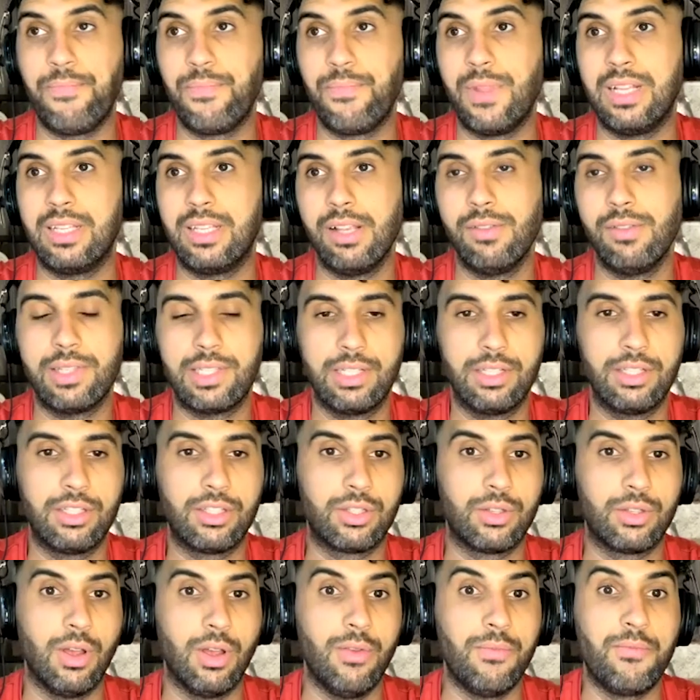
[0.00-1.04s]

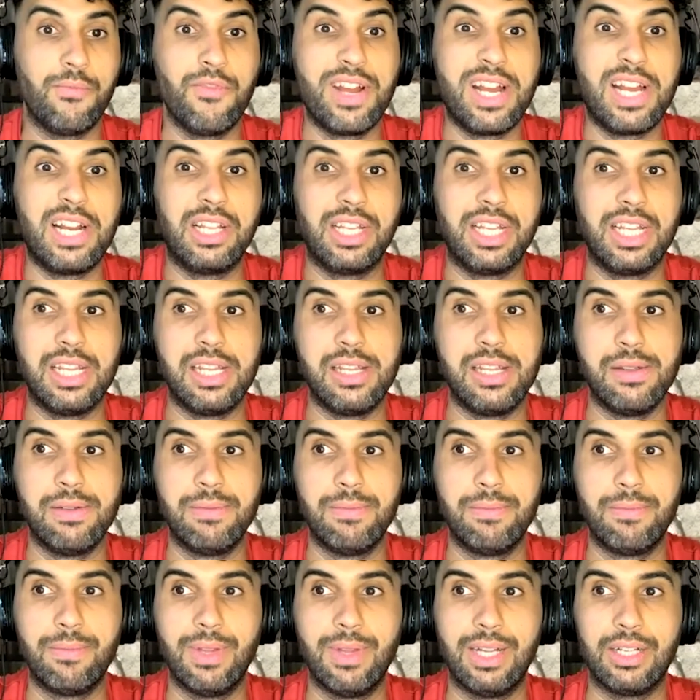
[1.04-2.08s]
Silverstone's really
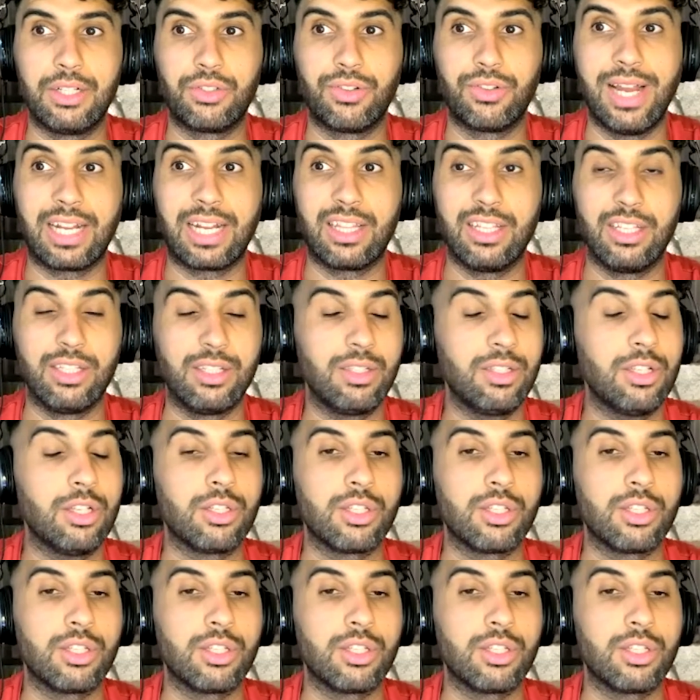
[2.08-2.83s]
a track that